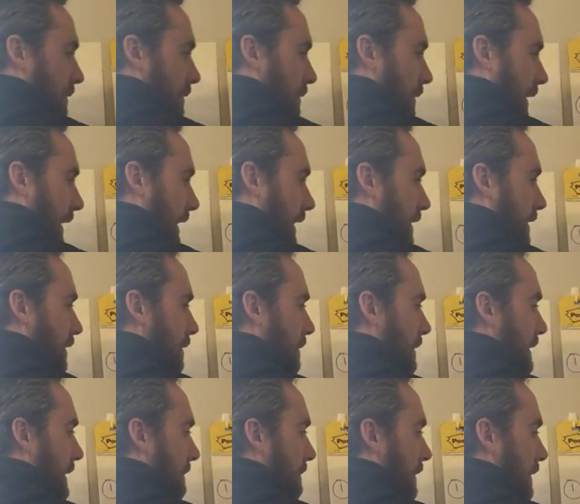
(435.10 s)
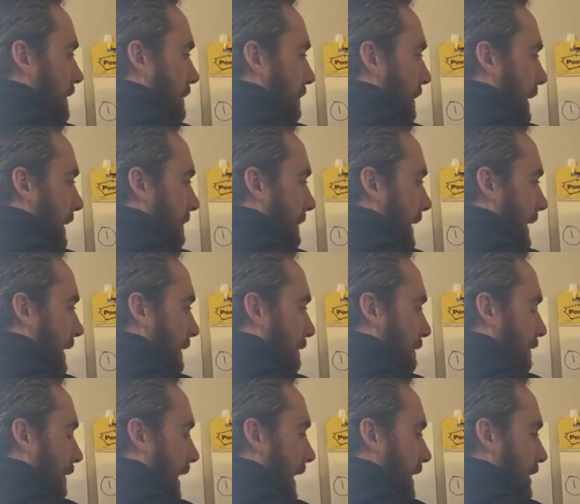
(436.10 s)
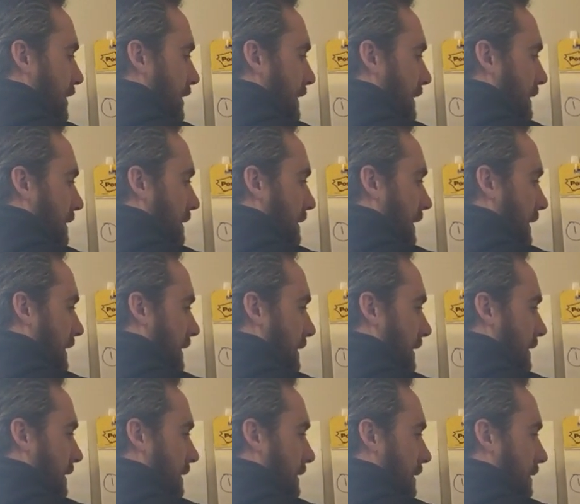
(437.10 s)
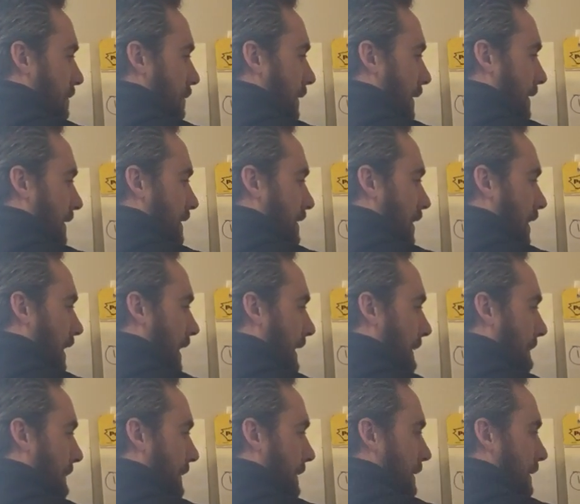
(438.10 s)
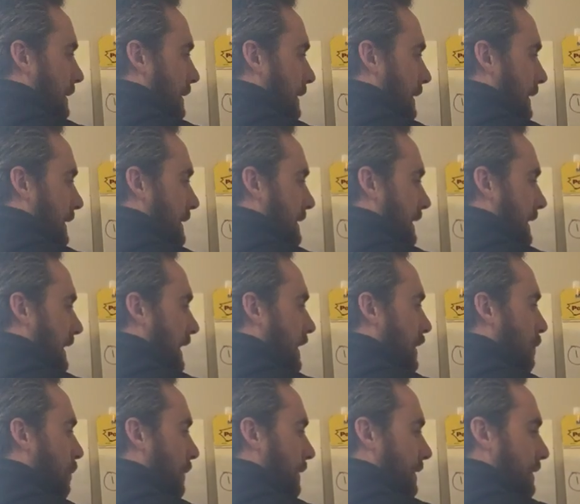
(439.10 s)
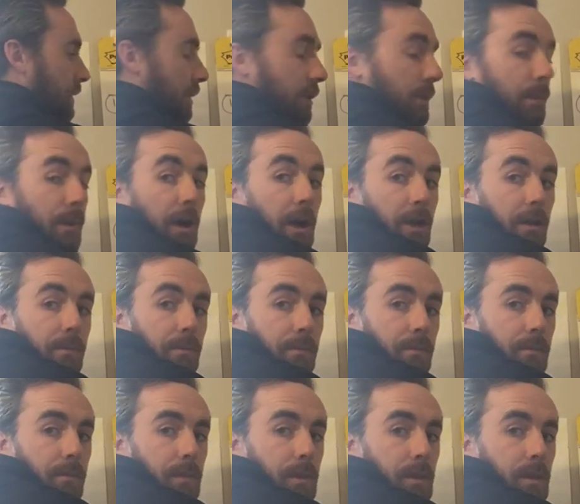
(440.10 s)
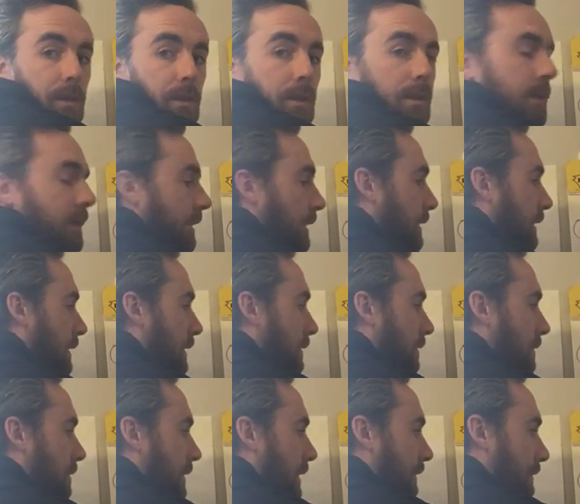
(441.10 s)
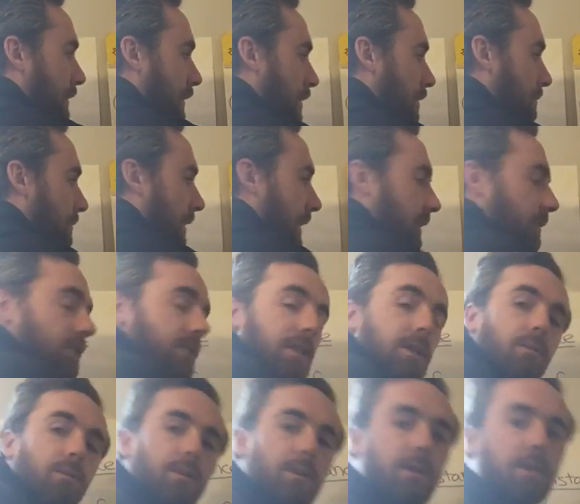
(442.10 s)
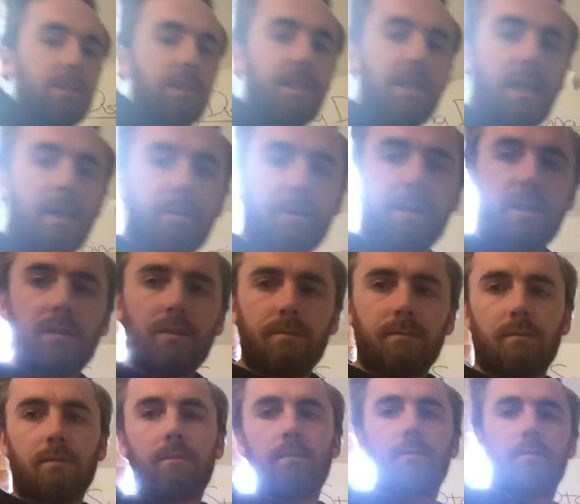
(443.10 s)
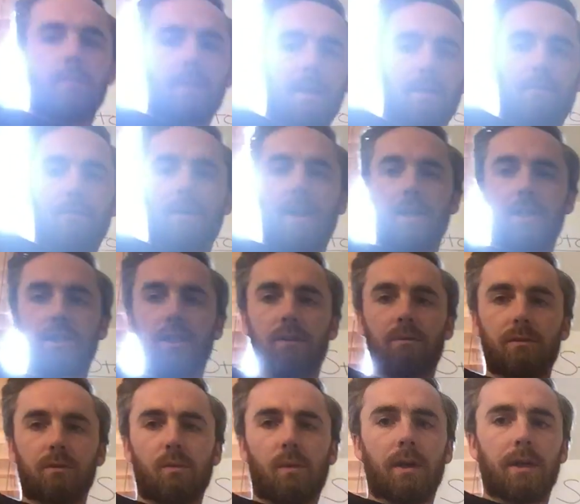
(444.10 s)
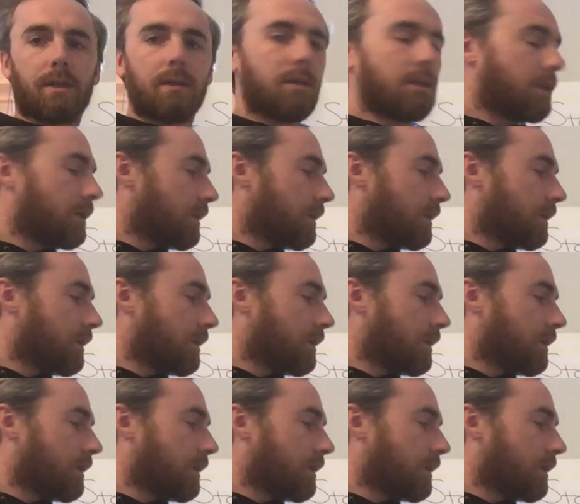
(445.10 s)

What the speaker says: what I can do is I multiply by a fraction where the top is equal to the bottom. If the numerator is equal to the denominator, that fraction equals 1.